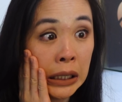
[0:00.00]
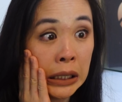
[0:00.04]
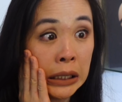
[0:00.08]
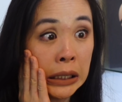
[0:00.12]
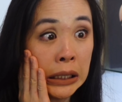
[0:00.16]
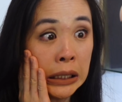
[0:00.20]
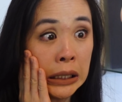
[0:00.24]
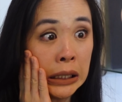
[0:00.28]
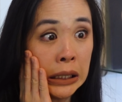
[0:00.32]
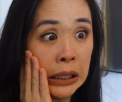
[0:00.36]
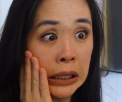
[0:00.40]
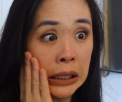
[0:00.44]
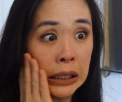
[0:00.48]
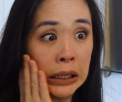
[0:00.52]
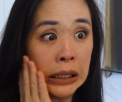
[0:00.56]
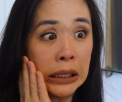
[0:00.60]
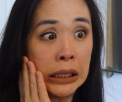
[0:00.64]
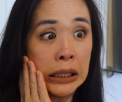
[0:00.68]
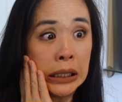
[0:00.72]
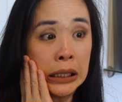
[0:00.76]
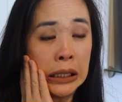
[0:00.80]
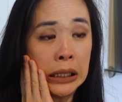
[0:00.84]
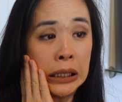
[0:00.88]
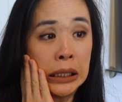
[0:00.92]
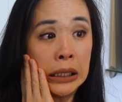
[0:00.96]

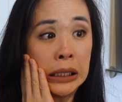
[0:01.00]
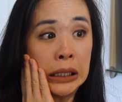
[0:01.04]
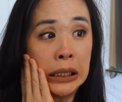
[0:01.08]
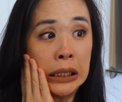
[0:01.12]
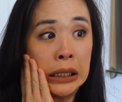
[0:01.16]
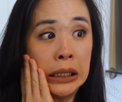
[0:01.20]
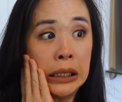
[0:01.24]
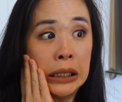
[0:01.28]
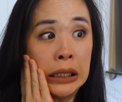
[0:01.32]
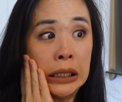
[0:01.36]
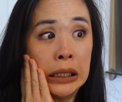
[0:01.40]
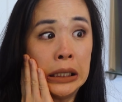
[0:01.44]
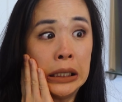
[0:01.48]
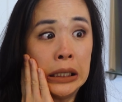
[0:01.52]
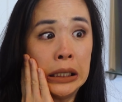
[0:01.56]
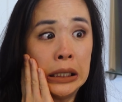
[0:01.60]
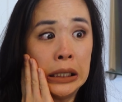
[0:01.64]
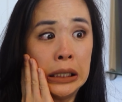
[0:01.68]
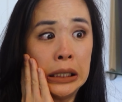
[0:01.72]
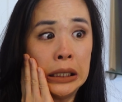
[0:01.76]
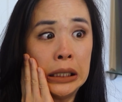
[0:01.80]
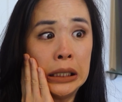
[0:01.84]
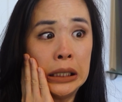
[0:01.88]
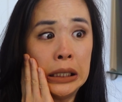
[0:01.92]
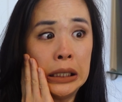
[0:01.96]

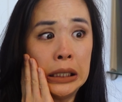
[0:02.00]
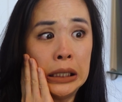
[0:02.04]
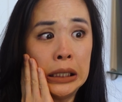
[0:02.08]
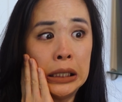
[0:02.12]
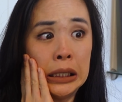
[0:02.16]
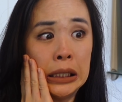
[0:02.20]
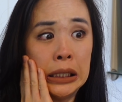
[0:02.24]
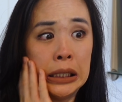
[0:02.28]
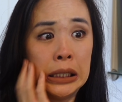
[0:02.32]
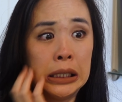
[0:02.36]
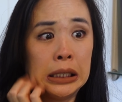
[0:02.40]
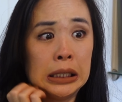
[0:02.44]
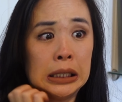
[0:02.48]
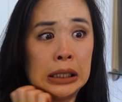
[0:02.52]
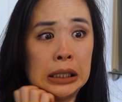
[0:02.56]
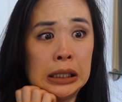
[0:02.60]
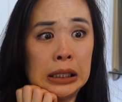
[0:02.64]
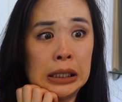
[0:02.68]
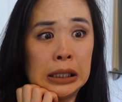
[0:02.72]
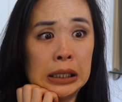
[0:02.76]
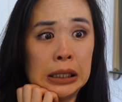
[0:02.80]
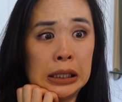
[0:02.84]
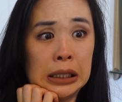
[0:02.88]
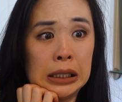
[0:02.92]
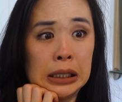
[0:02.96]

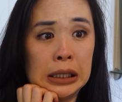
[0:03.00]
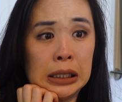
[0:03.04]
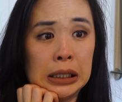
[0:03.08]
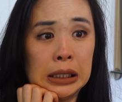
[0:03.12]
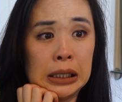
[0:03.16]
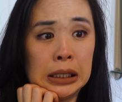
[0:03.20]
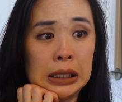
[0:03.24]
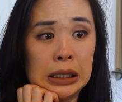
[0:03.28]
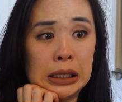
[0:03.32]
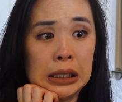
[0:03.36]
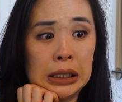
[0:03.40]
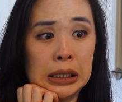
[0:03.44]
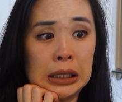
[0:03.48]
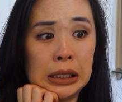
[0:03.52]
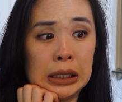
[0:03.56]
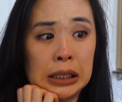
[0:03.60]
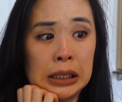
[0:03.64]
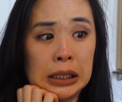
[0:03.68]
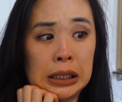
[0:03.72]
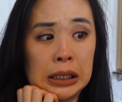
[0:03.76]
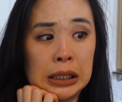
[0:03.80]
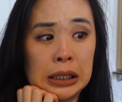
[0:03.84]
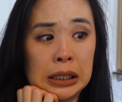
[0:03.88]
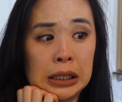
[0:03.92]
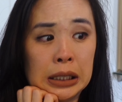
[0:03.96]

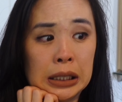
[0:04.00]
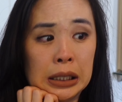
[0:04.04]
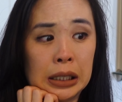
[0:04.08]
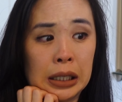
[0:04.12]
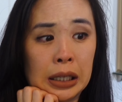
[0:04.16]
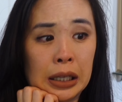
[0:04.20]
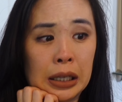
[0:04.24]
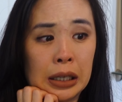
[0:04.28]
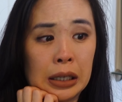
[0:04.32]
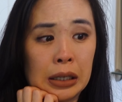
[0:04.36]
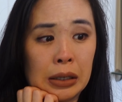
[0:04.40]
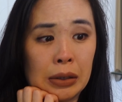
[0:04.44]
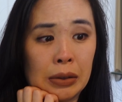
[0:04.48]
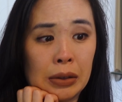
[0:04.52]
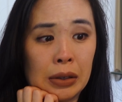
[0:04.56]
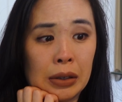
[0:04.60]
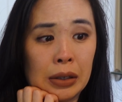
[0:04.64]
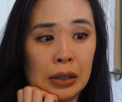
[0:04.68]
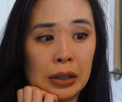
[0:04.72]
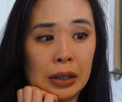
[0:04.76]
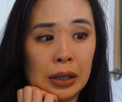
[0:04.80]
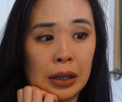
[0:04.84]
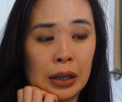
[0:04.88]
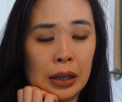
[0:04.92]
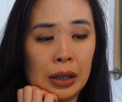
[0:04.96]

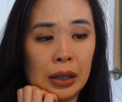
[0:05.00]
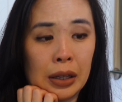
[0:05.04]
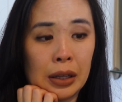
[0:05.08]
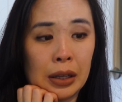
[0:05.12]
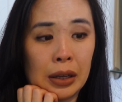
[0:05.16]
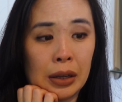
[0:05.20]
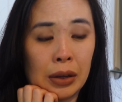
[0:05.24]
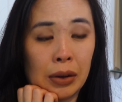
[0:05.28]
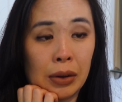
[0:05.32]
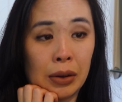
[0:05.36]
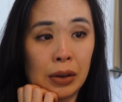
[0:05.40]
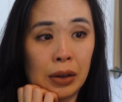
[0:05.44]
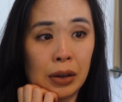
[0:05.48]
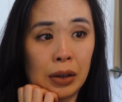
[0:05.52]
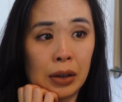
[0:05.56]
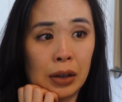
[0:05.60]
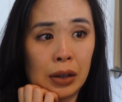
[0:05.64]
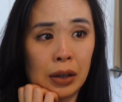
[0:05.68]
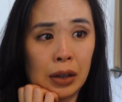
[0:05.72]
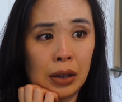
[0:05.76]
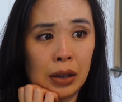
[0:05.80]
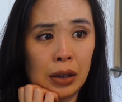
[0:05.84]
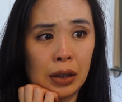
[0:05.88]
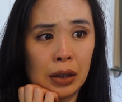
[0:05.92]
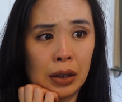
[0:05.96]

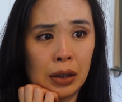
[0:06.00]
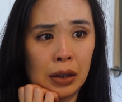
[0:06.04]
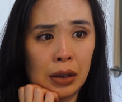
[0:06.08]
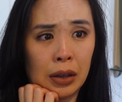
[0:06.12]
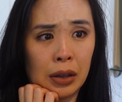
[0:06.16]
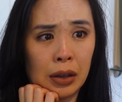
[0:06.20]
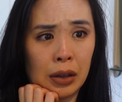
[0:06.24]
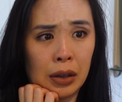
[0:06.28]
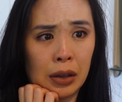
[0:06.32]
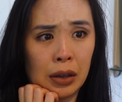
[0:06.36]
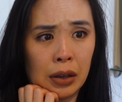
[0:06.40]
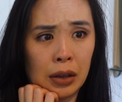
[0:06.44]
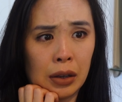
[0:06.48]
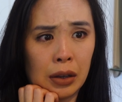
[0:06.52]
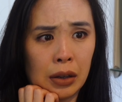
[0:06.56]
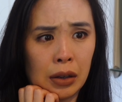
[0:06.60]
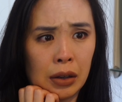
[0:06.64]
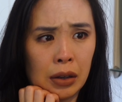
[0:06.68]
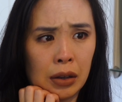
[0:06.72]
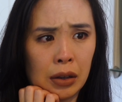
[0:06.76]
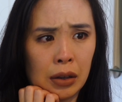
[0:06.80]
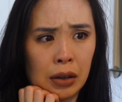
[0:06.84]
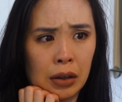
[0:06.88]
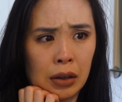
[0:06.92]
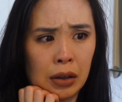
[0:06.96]

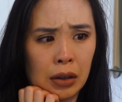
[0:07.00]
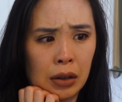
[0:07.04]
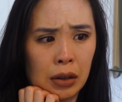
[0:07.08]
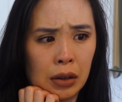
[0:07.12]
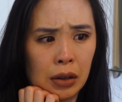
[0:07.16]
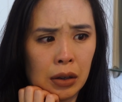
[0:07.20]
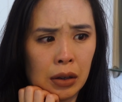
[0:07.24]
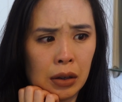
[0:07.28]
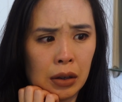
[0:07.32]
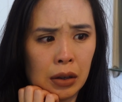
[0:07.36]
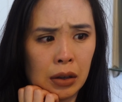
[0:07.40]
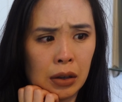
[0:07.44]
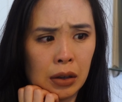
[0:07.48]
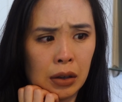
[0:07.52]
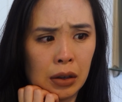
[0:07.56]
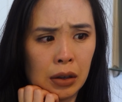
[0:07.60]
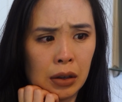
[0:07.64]
(silence)